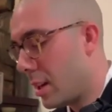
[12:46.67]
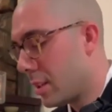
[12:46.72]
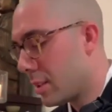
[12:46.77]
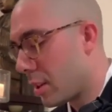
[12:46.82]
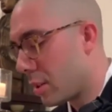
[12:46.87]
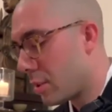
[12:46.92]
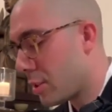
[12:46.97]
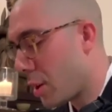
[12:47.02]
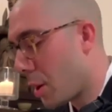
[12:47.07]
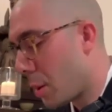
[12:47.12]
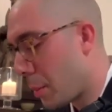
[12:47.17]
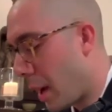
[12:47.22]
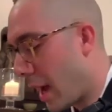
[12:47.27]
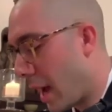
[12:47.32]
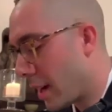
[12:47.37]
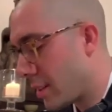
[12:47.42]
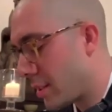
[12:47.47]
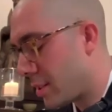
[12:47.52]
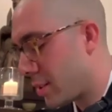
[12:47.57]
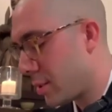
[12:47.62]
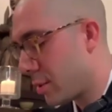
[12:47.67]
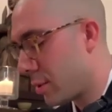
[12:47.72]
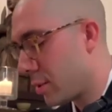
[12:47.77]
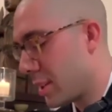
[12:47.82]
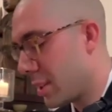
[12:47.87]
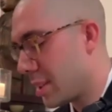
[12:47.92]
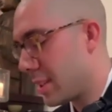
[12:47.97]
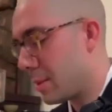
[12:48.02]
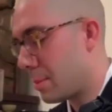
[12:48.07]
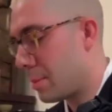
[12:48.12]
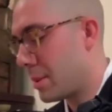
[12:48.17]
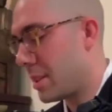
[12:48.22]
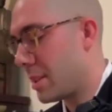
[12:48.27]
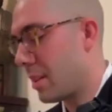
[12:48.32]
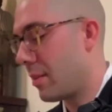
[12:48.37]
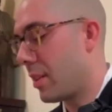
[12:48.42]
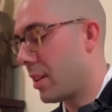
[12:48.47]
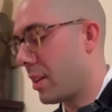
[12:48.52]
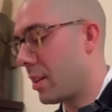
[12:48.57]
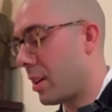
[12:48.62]
So to go back to this
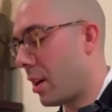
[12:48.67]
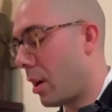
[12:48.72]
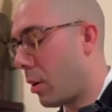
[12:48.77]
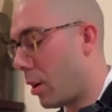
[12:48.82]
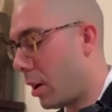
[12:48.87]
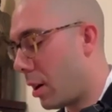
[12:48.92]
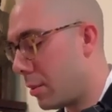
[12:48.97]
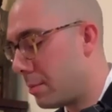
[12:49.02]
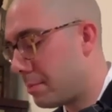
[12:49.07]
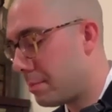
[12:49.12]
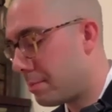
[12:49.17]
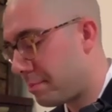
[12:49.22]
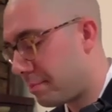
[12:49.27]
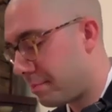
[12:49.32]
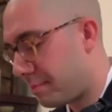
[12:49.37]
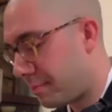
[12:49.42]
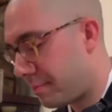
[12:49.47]
specific koan,